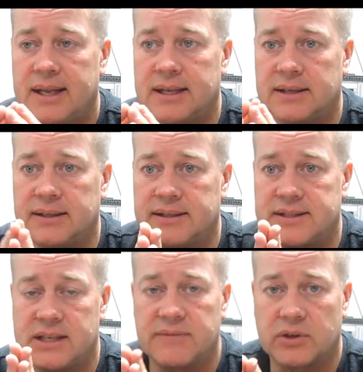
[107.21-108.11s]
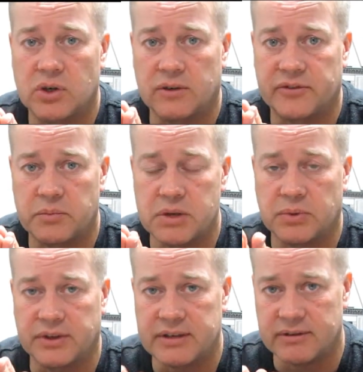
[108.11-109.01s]
and it's difficult for
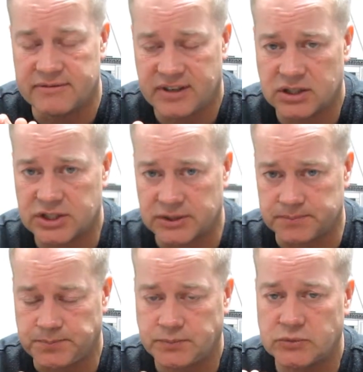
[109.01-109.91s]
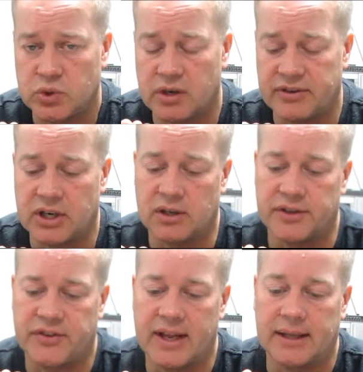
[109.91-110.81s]
people to even function who have
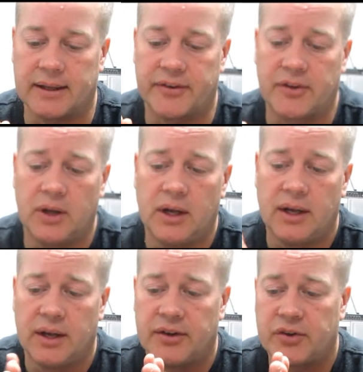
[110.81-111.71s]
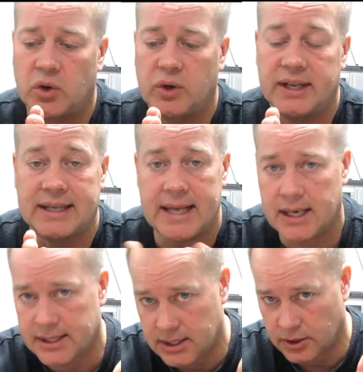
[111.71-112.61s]
Ehlers-Danlos. So in
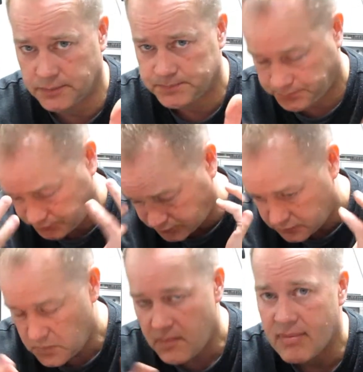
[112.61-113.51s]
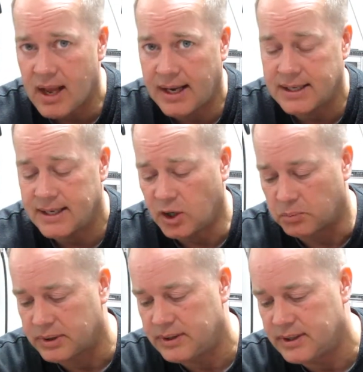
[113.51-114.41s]
Canada here, I can
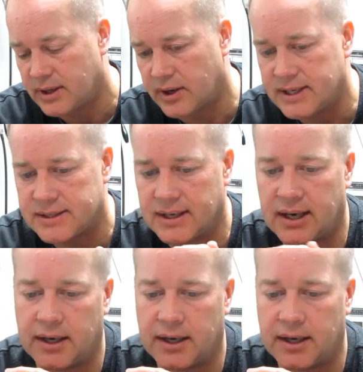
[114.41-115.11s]
help, all right?